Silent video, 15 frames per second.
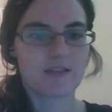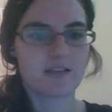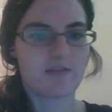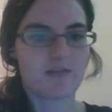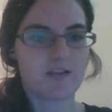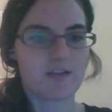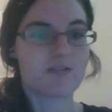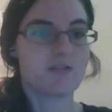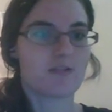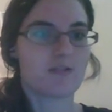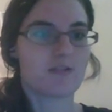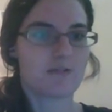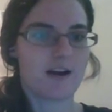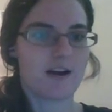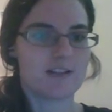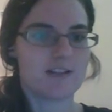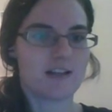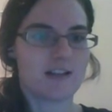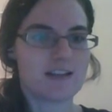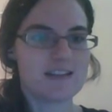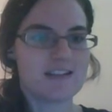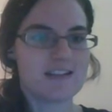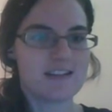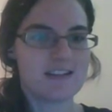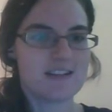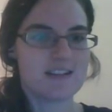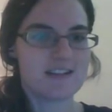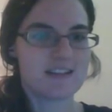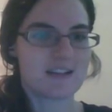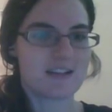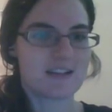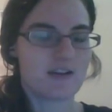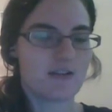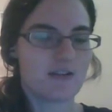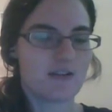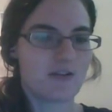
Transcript: So for those who are watching, so